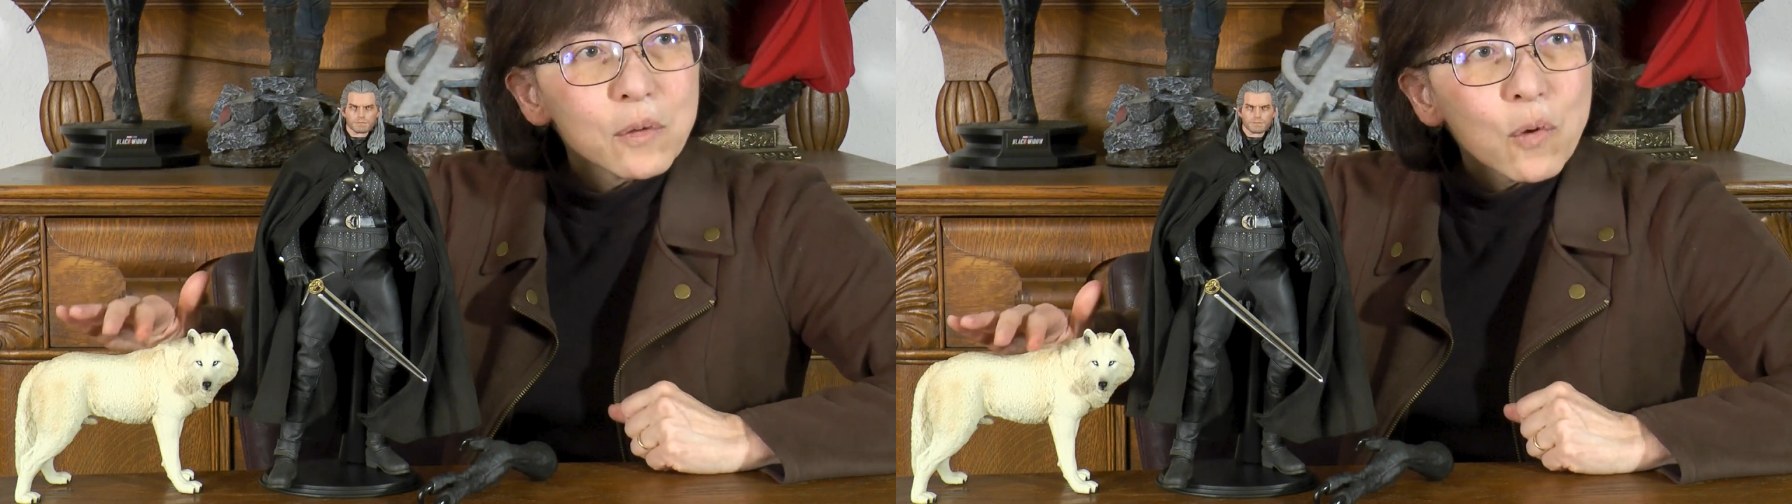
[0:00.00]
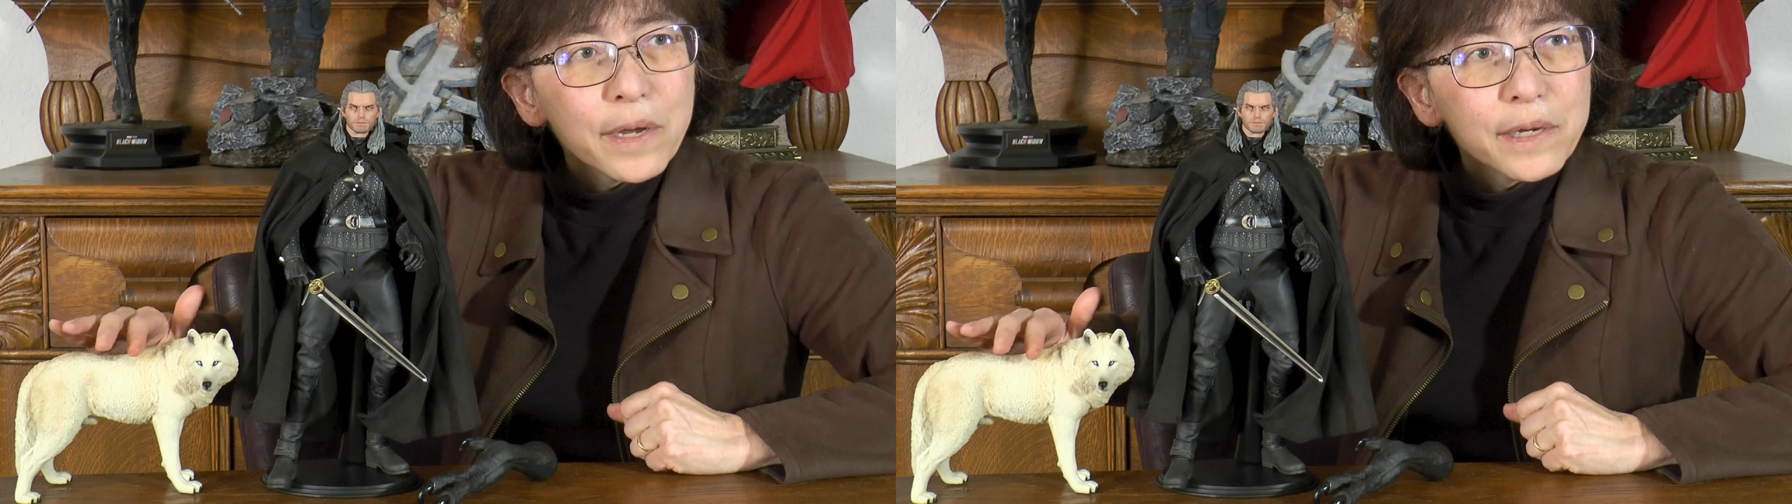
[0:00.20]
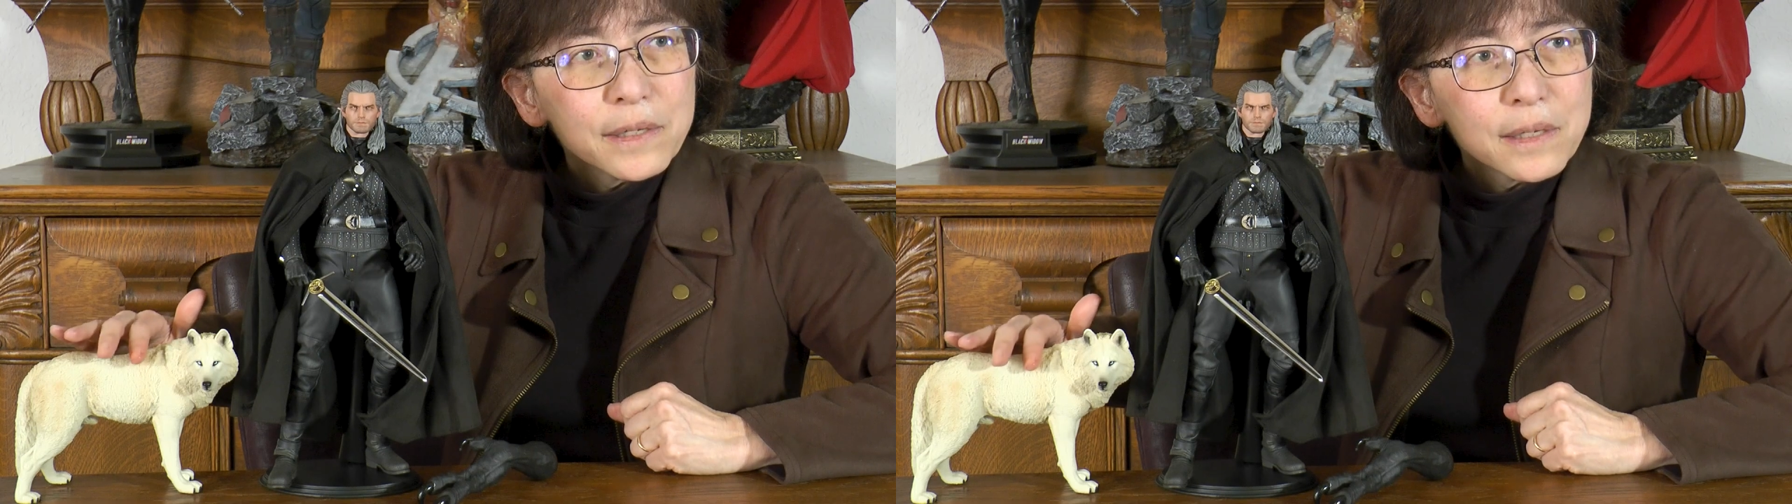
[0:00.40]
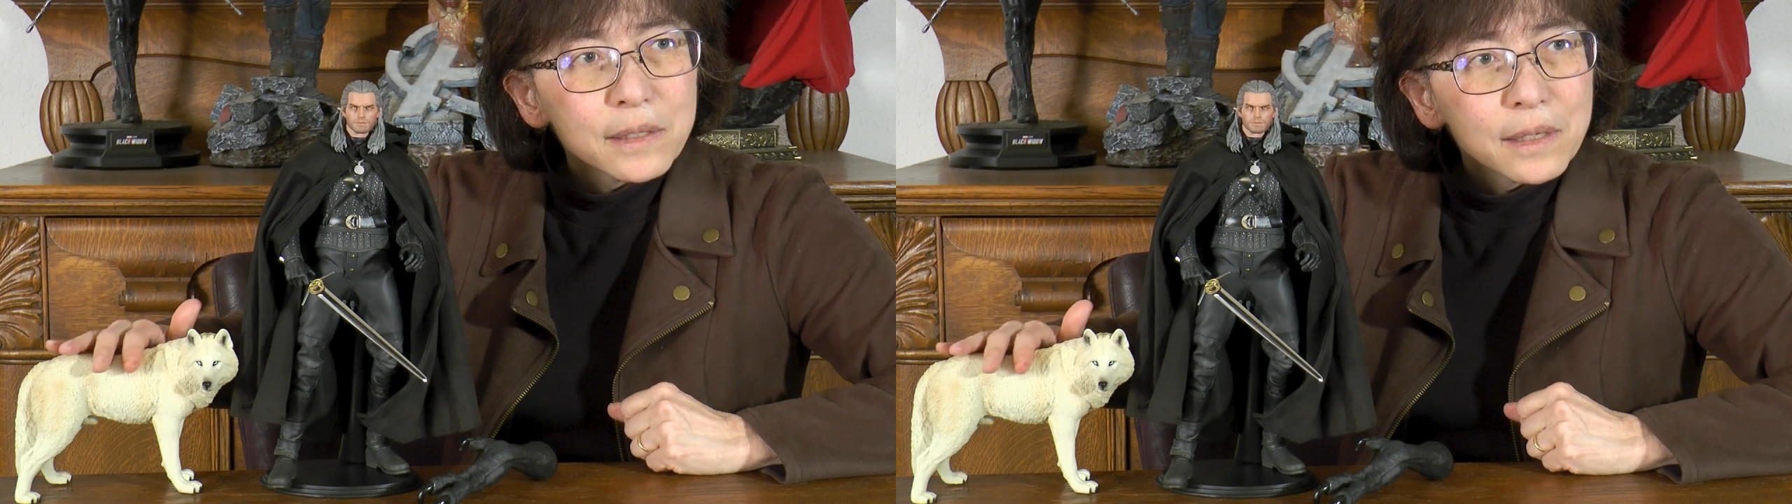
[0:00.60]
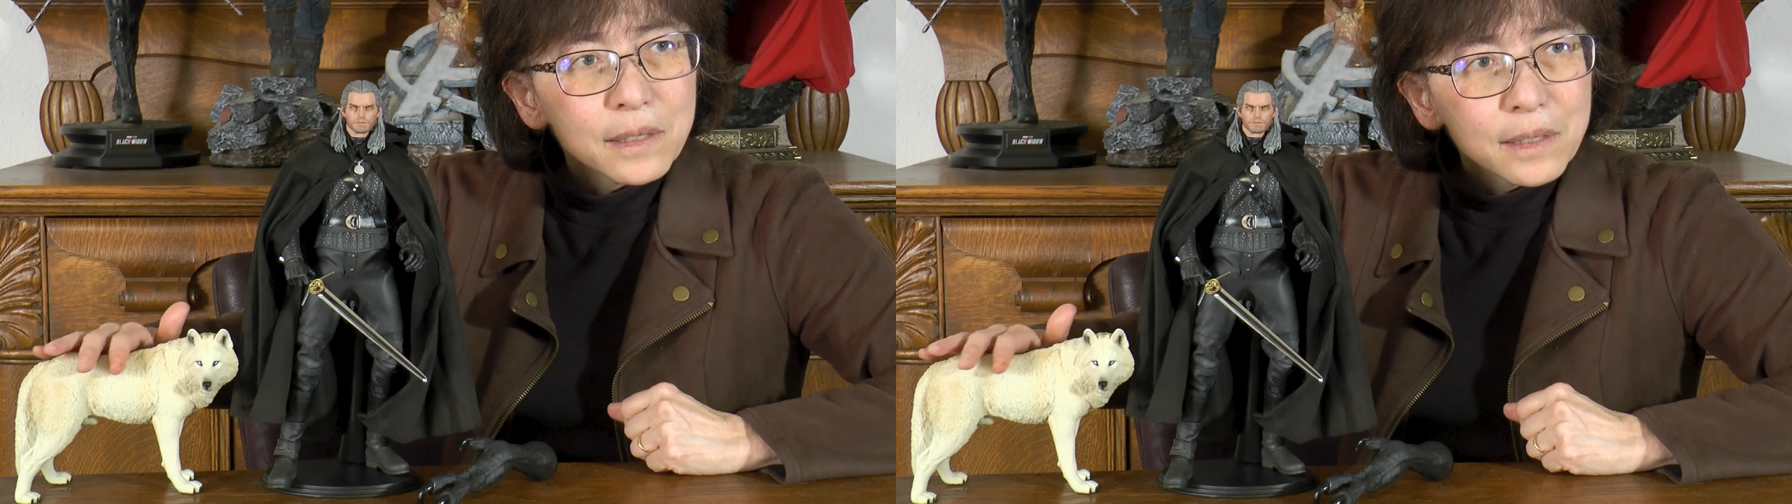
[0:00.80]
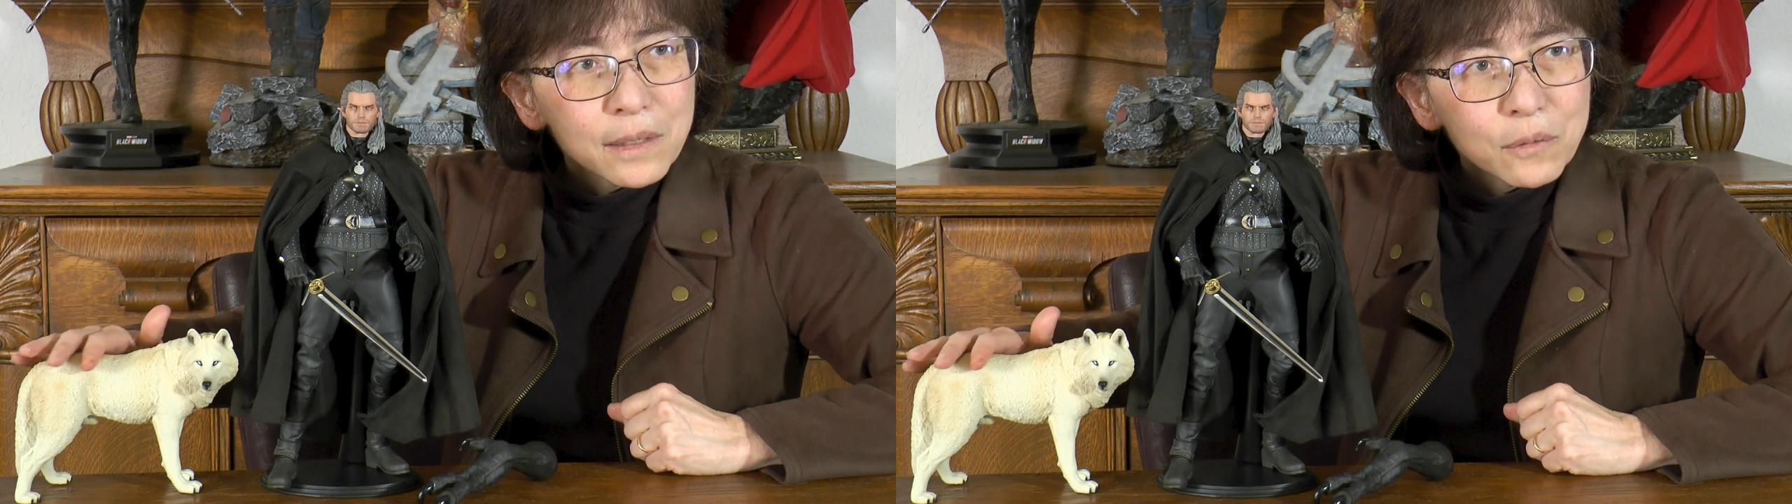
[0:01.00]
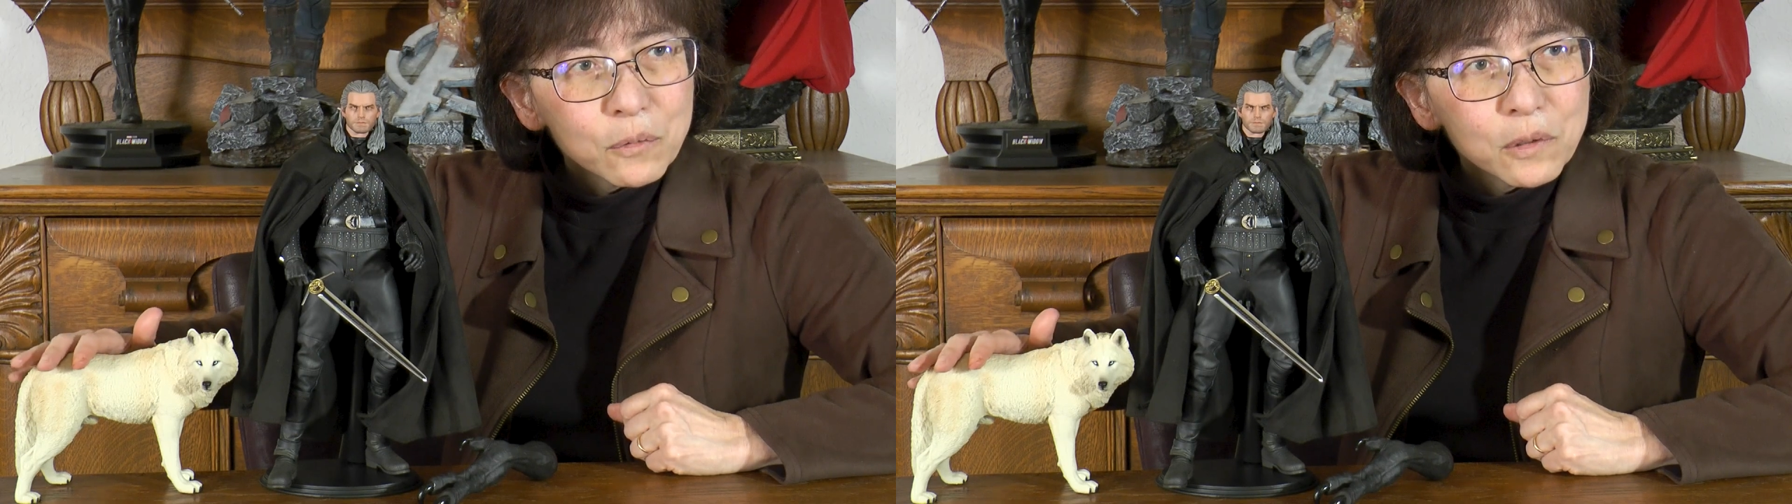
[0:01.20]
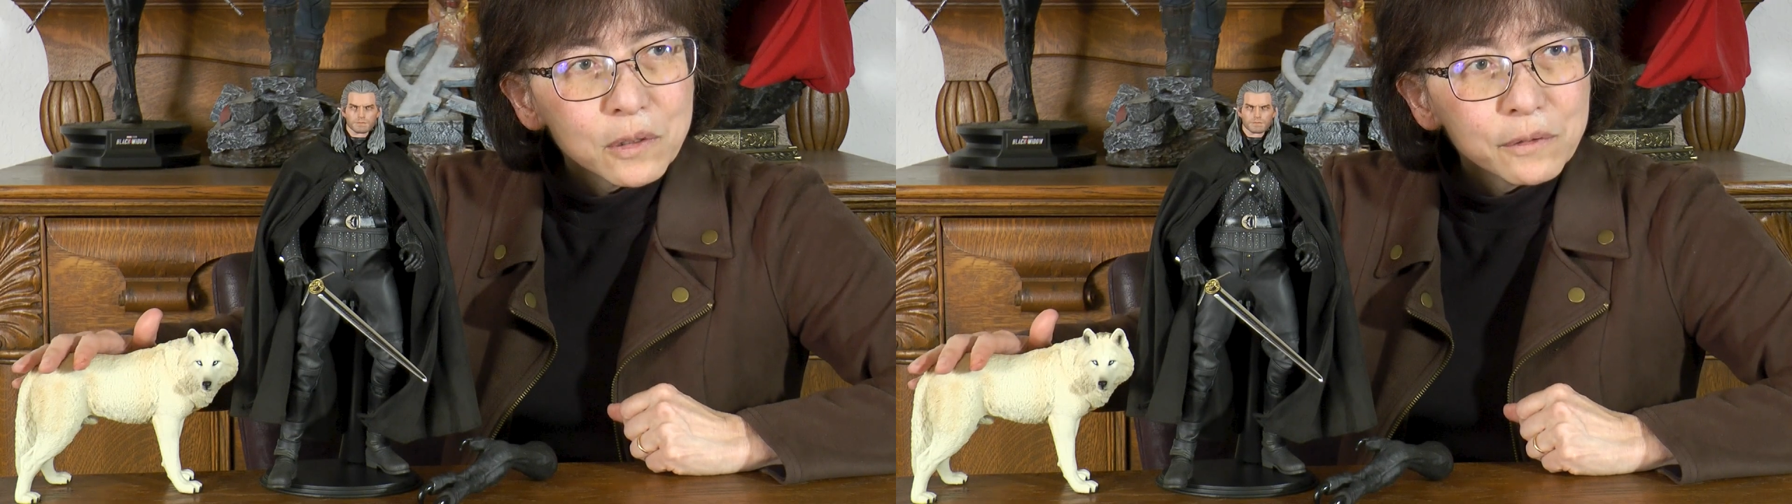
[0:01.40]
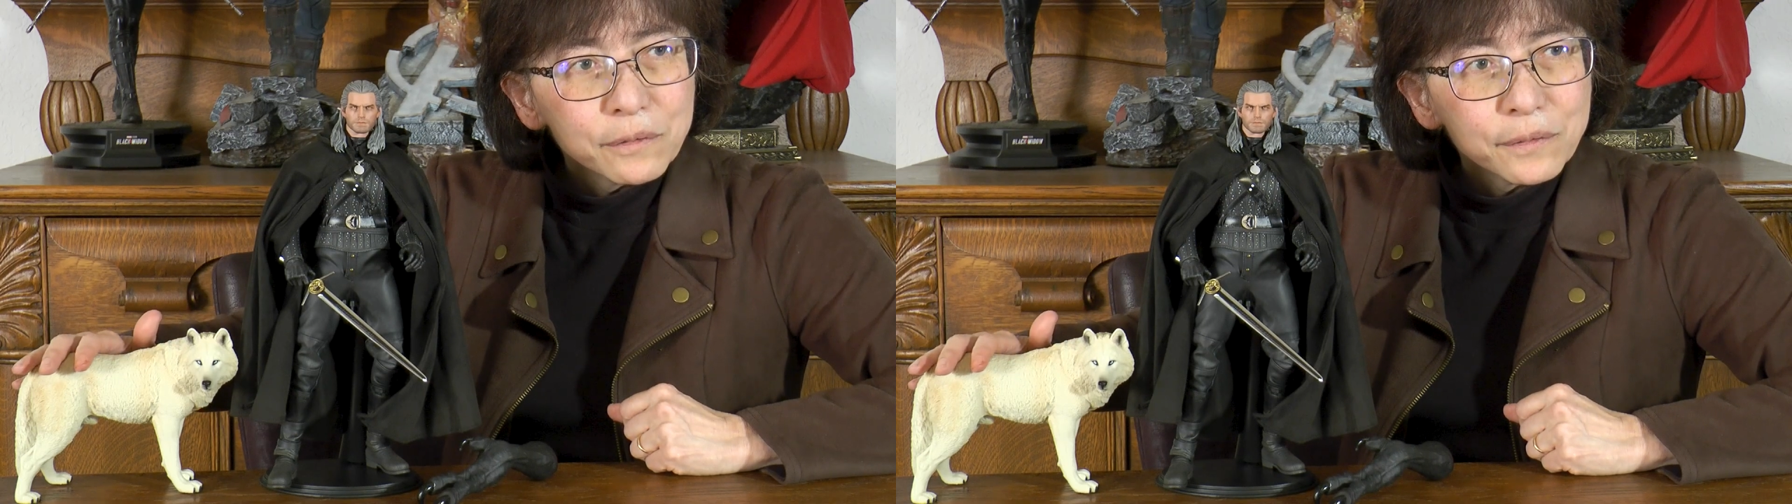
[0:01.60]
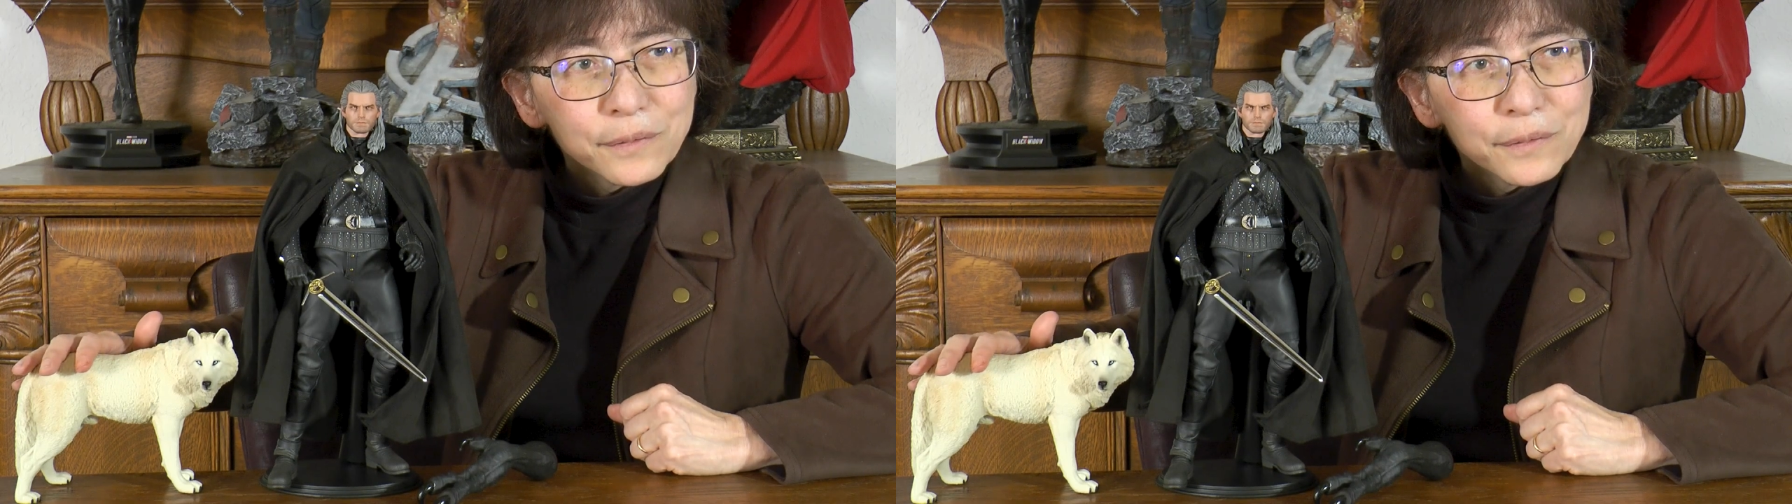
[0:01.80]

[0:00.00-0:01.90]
the white wolf,